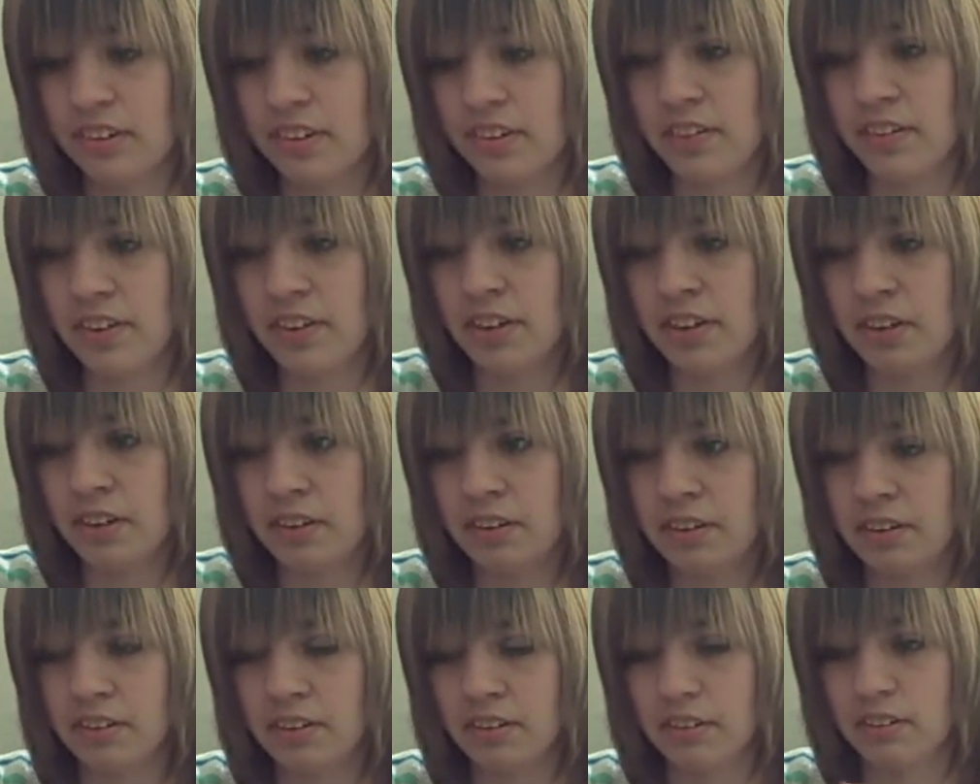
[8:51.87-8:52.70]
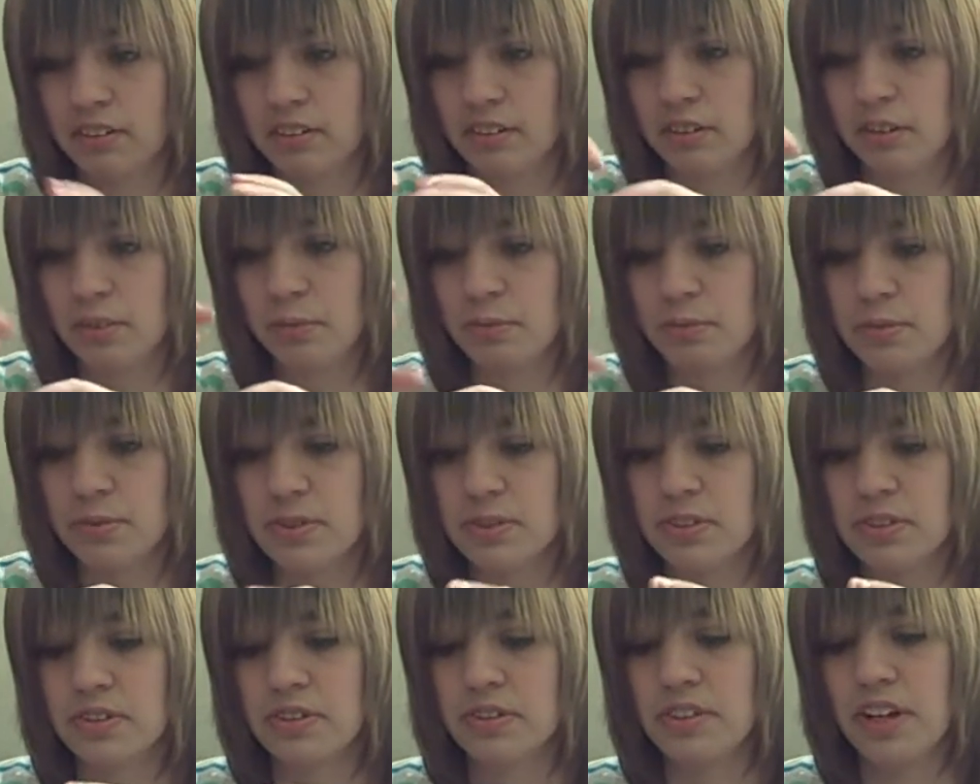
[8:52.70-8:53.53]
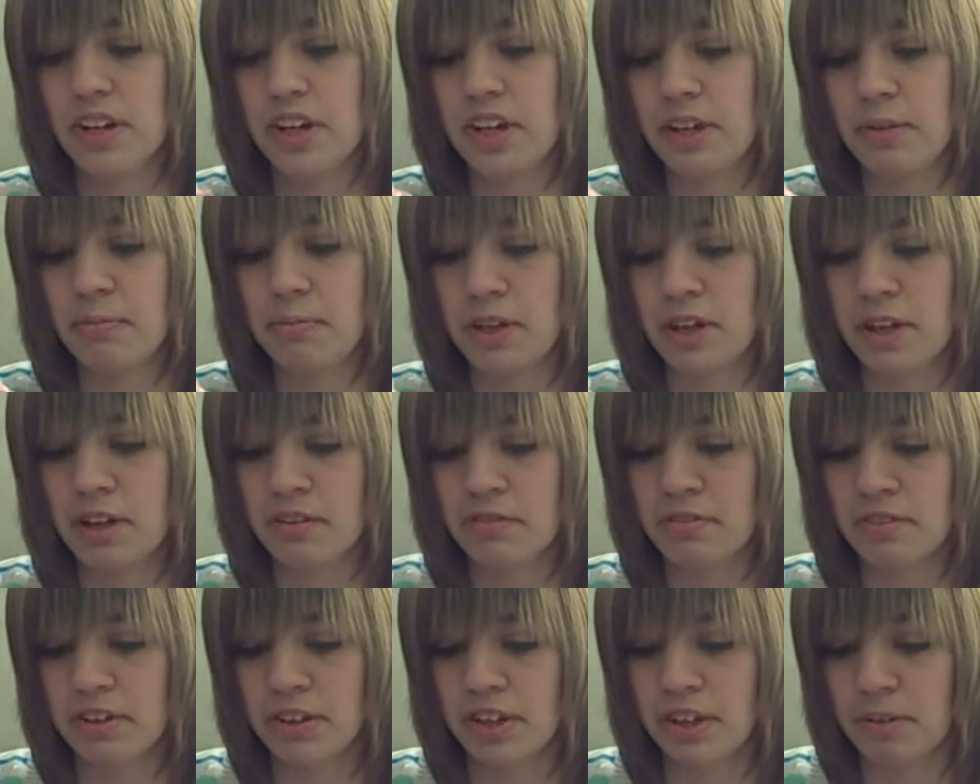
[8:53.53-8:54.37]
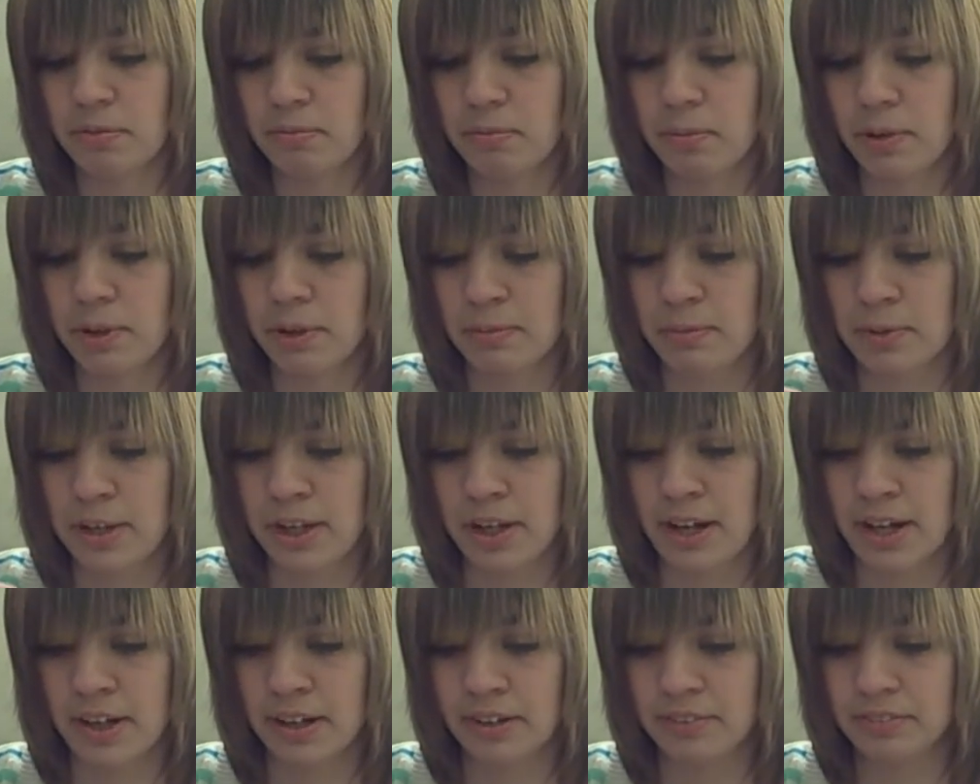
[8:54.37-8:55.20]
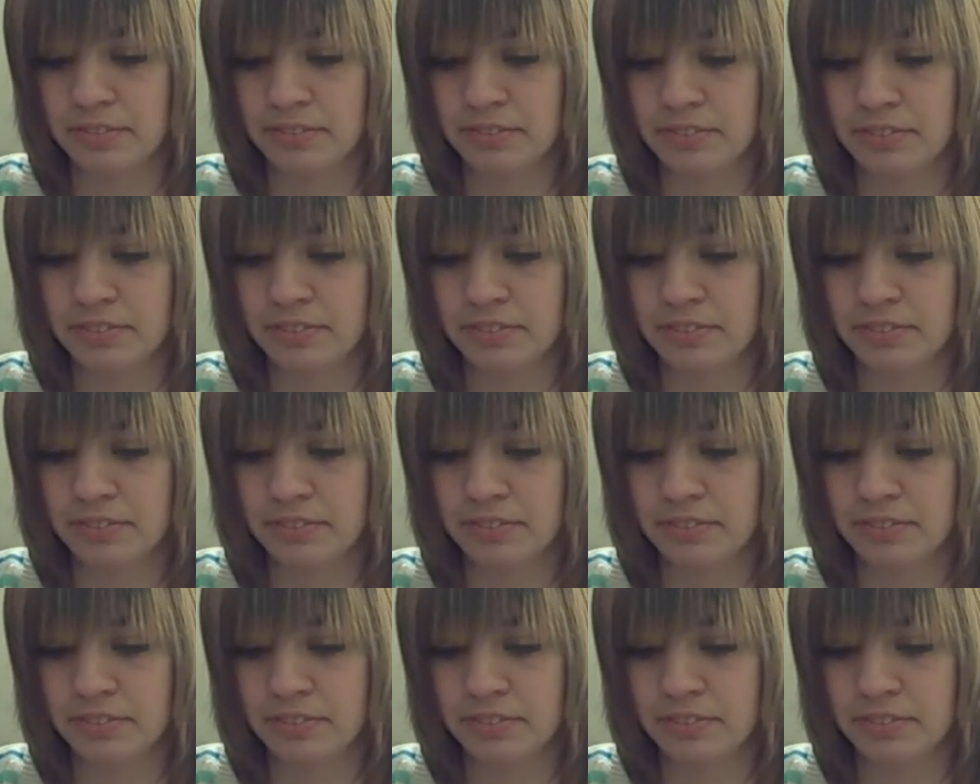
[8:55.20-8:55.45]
And then, oops, and be careful, it will be hot.